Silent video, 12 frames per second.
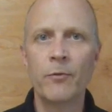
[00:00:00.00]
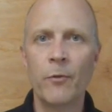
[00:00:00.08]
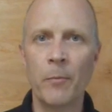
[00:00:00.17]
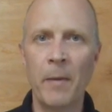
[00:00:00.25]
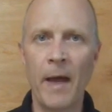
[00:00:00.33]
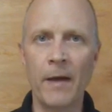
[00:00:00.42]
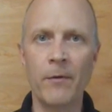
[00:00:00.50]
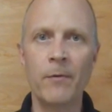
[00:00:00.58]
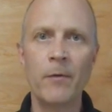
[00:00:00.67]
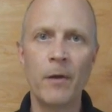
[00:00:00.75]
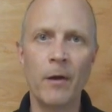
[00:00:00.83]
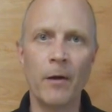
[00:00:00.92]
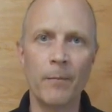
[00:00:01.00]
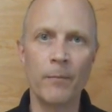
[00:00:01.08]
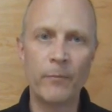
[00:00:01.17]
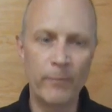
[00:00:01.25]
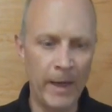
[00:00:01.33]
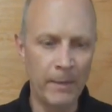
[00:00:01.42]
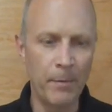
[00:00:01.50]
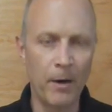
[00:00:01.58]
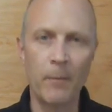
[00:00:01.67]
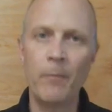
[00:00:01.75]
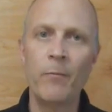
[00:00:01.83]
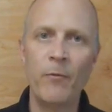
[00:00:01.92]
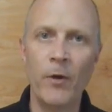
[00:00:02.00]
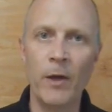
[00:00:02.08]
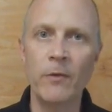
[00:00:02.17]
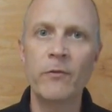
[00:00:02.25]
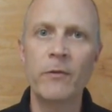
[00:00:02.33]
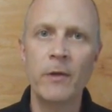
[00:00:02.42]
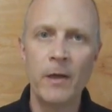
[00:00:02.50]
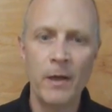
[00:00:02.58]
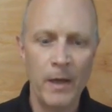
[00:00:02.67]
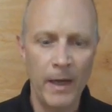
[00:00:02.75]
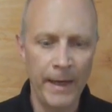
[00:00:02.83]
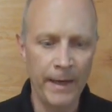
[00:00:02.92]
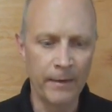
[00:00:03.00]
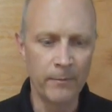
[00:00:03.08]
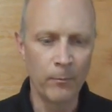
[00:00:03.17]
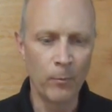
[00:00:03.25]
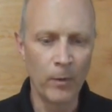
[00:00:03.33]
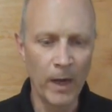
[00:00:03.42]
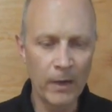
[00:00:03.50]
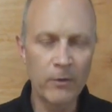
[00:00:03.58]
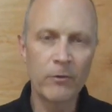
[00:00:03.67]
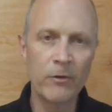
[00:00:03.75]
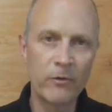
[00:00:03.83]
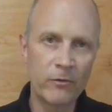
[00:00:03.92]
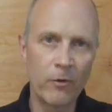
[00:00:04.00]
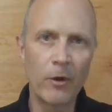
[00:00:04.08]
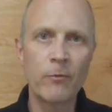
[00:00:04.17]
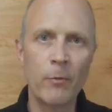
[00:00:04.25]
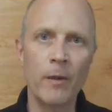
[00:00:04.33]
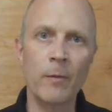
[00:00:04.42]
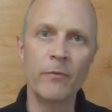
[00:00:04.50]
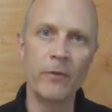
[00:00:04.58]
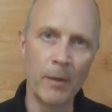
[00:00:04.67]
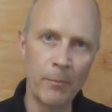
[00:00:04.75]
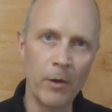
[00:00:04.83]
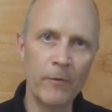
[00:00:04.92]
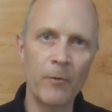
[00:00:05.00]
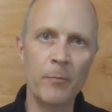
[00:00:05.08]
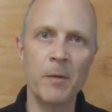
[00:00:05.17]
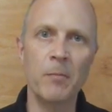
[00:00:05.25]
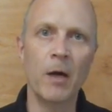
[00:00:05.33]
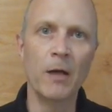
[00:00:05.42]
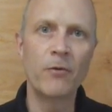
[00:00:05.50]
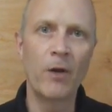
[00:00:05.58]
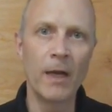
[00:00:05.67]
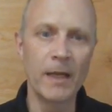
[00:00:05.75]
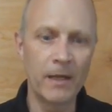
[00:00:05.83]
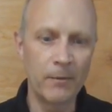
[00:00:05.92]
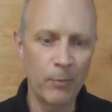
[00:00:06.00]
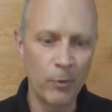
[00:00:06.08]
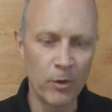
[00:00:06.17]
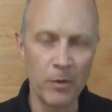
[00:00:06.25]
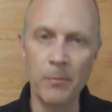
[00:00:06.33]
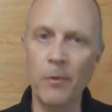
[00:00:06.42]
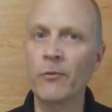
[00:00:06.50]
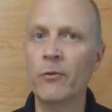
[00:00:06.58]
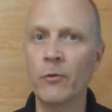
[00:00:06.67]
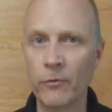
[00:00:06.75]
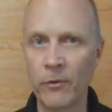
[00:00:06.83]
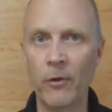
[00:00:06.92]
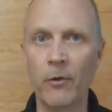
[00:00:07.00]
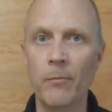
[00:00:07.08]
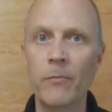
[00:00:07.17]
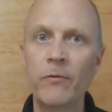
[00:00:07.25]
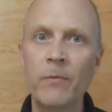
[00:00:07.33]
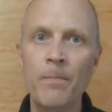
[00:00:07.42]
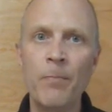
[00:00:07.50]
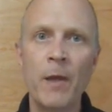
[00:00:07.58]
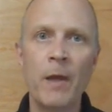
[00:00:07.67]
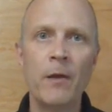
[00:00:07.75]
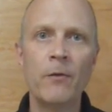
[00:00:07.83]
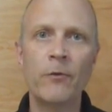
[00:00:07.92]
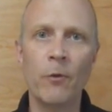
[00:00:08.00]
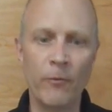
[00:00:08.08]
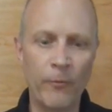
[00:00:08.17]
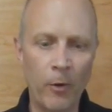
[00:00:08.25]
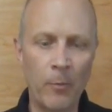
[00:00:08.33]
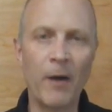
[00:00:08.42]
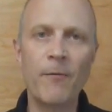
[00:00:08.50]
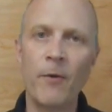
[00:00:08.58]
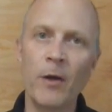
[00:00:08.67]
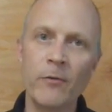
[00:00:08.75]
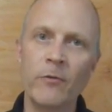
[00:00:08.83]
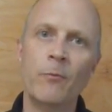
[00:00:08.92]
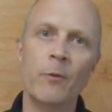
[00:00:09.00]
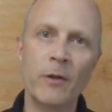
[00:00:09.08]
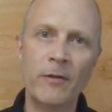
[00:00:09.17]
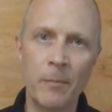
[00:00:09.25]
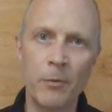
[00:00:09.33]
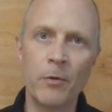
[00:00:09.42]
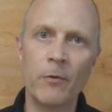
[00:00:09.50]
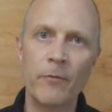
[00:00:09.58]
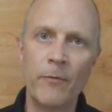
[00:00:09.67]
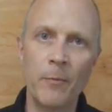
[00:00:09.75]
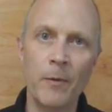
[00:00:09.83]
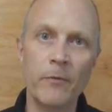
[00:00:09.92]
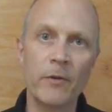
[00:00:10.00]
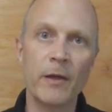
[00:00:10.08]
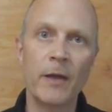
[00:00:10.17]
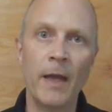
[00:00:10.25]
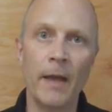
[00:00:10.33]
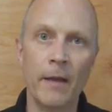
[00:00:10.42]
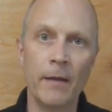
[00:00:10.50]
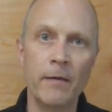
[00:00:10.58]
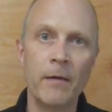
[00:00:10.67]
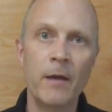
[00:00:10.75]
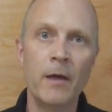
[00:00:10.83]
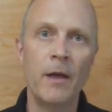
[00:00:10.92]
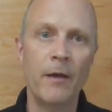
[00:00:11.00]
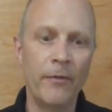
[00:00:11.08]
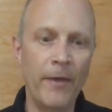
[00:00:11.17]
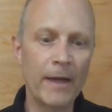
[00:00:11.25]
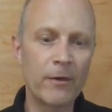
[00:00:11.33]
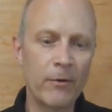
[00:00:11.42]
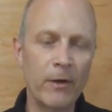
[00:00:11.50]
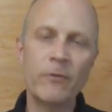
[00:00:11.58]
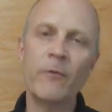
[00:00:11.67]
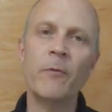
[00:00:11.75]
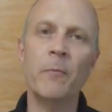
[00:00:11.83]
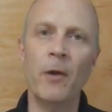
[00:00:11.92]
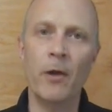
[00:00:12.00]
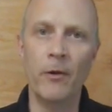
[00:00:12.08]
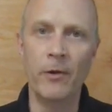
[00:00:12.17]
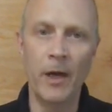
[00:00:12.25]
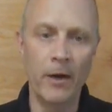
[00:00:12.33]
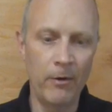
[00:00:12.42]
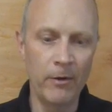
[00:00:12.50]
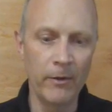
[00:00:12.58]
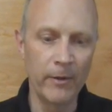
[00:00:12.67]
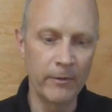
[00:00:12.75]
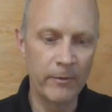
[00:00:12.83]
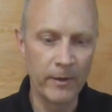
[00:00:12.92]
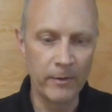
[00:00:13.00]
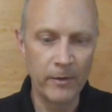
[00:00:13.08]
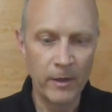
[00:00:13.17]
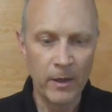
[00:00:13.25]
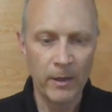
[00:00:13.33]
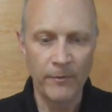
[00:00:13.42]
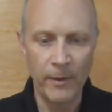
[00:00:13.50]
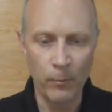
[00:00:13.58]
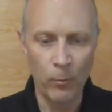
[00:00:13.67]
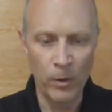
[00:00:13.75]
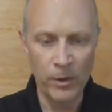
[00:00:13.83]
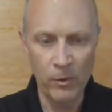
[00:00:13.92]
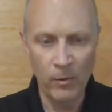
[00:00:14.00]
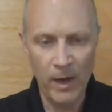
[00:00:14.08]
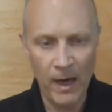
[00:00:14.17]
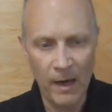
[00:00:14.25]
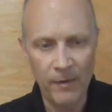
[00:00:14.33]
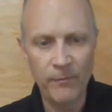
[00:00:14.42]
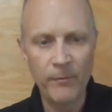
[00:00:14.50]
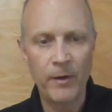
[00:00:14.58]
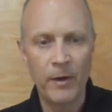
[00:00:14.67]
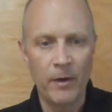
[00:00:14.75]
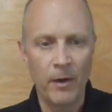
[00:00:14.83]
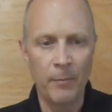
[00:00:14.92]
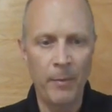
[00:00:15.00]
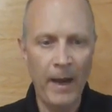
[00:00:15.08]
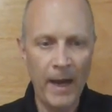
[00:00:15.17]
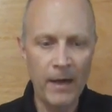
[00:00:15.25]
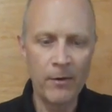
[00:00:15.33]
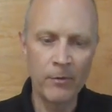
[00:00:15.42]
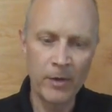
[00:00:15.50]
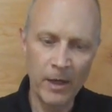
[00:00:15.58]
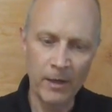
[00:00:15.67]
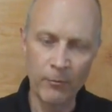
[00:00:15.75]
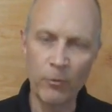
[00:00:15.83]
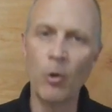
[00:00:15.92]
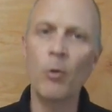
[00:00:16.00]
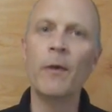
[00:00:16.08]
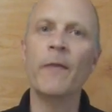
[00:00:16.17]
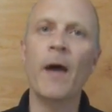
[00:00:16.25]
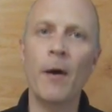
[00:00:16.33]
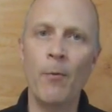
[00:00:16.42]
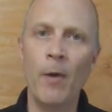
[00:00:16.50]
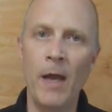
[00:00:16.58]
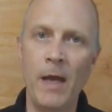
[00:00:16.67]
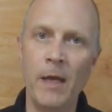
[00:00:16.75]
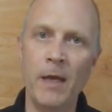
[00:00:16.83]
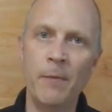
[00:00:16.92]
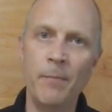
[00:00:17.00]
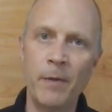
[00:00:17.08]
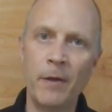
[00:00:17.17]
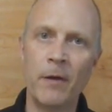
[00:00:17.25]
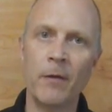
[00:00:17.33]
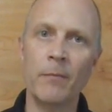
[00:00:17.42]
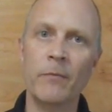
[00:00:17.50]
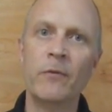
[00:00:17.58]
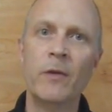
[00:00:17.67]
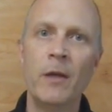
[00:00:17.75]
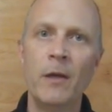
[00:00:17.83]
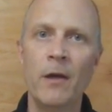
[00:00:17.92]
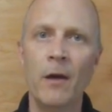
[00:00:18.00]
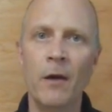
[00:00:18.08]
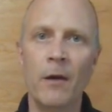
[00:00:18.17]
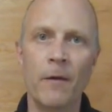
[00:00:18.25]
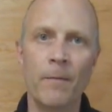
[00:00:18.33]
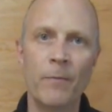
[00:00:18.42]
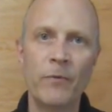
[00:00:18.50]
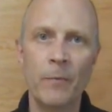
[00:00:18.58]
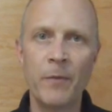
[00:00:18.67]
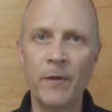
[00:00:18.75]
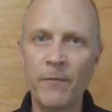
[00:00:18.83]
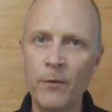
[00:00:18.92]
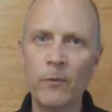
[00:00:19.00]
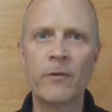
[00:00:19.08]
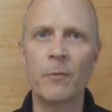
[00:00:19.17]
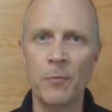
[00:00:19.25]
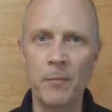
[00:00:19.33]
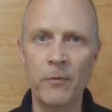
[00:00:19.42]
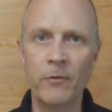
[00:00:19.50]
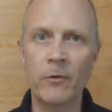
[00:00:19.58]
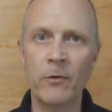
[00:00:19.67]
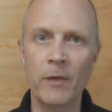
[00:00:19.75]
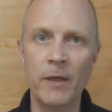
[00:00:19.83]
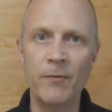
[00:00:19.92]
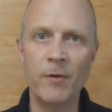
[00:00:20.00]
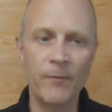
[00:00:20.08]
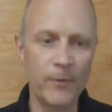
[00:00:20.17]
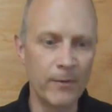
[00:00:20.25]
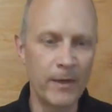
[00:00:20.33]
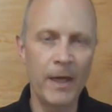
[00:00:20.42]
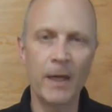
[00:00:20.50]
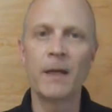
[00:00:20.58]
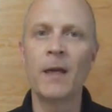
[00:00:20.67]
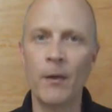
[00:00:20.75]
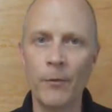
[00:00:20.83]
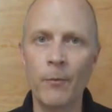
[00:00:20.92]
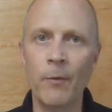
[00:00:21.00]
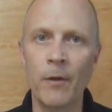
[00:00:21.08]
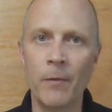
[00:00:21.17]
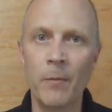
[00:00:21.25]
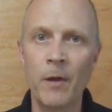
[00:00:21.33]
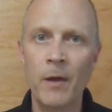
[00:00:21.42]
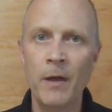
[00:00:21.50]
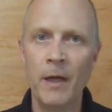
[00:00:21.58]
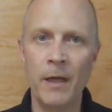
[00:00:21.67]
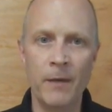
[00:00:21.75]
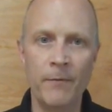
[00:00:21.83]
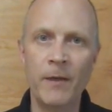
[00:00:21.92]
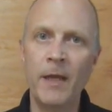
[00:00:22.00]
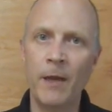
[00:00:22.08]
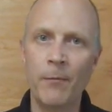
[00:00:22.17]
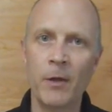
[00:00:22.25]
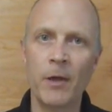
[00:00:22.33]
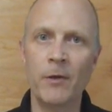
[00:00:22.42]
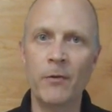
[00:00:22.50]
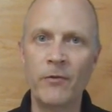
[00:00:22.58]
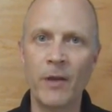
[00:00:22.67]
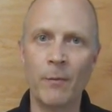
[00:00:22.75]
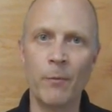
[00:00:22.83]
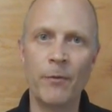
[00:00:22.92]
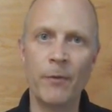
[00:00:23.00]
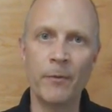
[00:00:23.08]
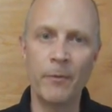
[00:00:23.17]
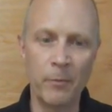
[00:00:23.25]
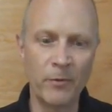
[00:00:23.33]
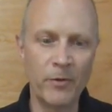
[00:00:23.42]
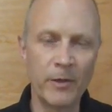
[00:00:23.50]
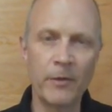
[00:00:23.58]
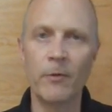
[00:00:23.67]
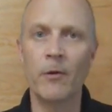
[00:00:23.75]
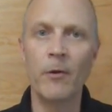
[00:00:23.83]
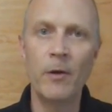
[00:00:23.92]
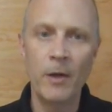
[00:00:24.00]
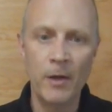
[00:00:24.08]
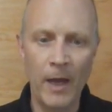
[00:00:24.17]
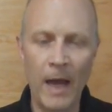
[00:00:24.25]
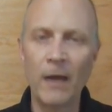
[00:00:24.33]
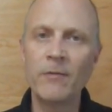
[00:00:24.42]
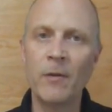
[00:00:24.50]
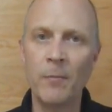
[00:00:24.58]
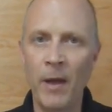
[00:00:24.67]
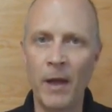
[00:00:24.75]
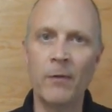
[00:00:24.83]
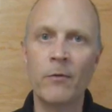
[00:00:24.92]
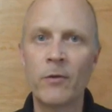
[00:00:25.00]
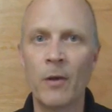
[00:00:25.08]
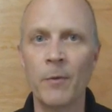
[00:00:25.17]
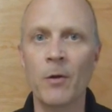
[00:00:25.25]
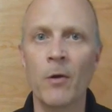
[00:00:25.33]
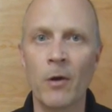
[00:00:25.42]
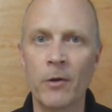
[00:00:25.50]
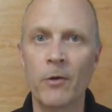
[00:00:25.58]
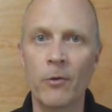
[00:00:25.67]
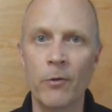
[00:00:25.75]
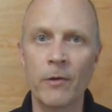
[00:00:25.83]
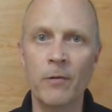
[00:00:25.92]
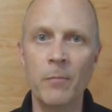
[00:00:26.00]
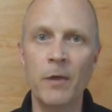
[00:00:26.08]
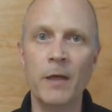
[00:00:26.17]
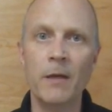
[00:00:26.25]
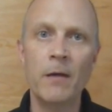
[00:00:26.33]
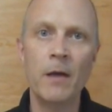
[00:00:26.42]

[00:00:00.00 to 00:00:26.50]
through the pattern, 8-bar phrase. And when I construct rhythms and I play for people, I try to put it in musical terms. So a 4-bar phrase is really typical for music, and that creates a familiarity that when you have a pattern kind of growing that way, it becomes something that feels somewhat musical, even if you can't count the rhythm, and if you can't really understand what the particular accent patterns coming along are going to be.